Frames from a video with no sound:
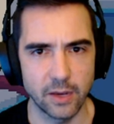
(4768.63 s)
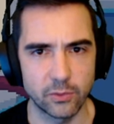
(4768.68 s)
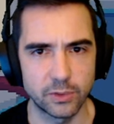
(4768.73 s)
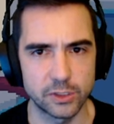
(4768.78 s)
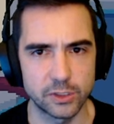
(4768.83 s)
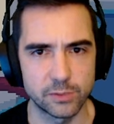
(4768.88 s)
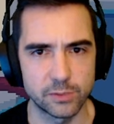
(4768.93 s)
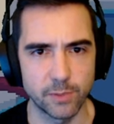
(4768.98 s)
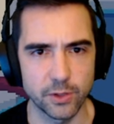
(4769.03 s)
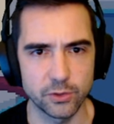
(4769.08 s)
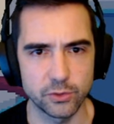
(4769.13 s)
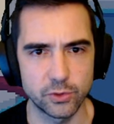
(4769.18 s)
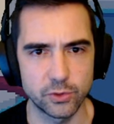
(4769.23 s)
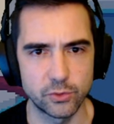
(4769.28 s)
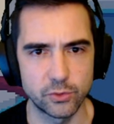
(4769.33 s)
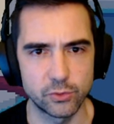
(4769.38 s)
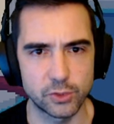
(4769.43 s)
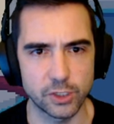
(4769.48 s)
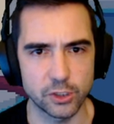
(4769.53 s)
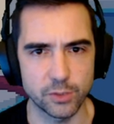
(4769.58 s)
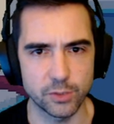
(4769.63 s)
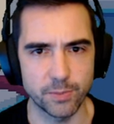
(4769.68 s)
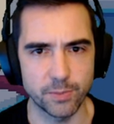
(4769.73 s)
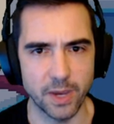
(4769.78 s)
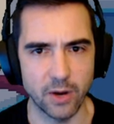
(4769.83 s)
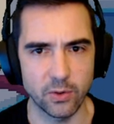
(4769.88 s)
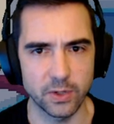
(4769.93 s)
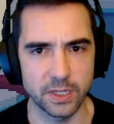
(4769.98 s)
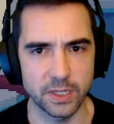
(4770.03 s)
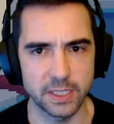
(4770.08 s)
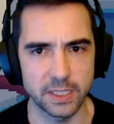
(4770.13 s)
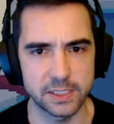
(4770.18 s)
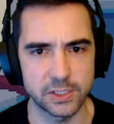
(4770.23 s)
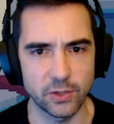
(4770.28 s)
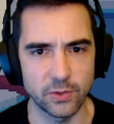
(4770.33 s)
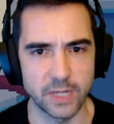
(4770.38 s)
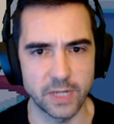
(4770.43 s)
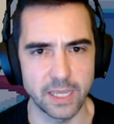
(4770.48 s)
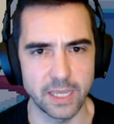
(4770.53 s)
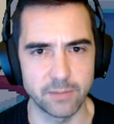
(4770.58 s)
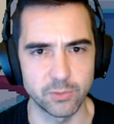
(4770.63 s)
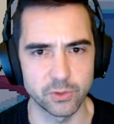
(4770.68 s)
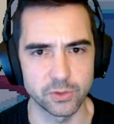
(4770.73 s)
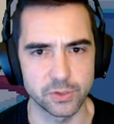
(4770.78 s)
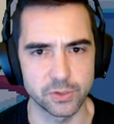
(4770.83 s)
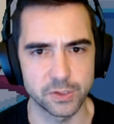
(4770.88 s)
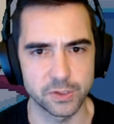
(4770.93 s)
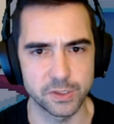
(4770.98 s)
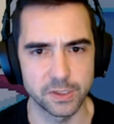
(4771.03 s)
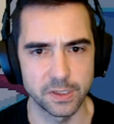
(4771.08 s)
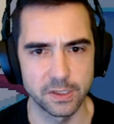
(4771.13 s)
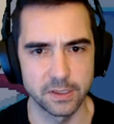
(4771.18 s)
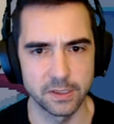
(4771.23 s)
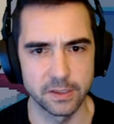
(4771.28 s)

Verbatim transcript: could his mother use such a power against their neighbors?